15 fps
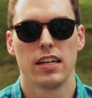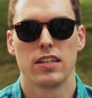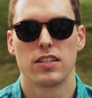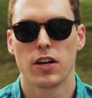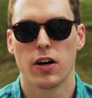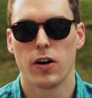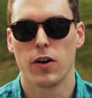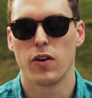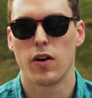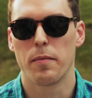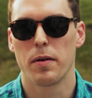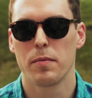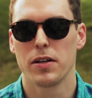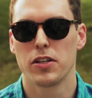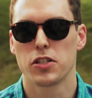So I'm
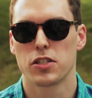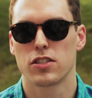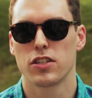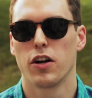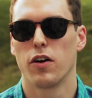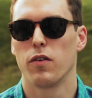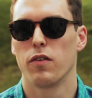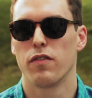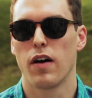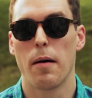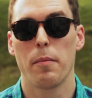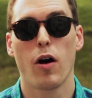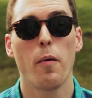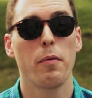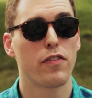going to be just, you know,
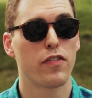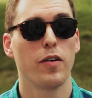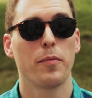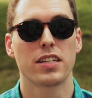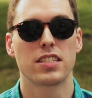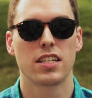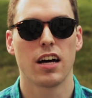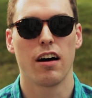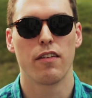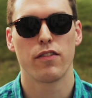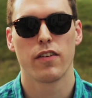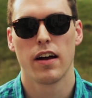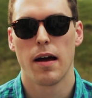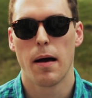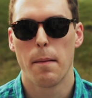I'll be filming stuff,
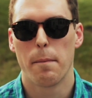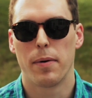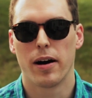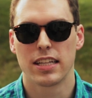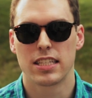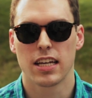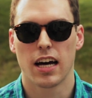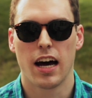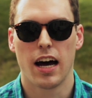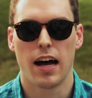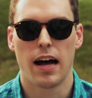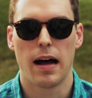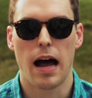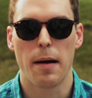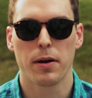but
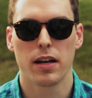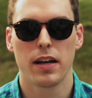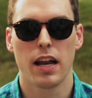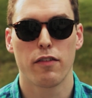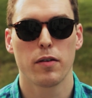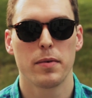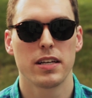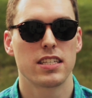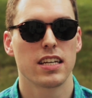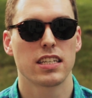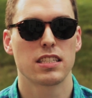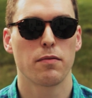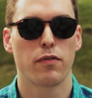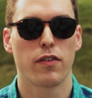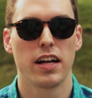I'm going to definitely be seeing
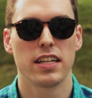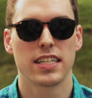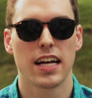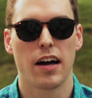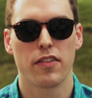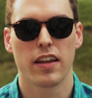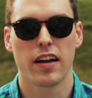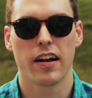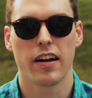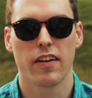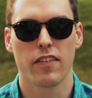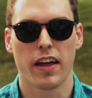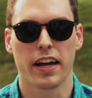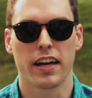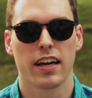some friends out
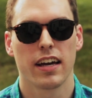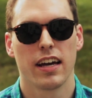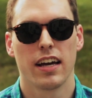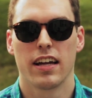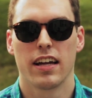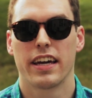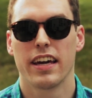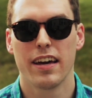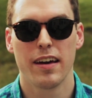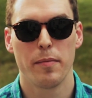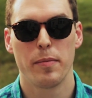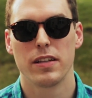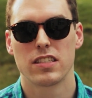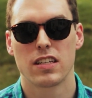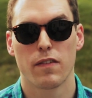there like
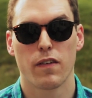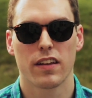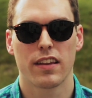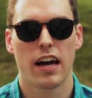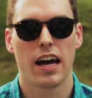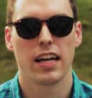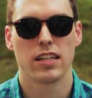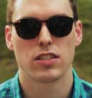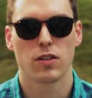Kib and stuff like that.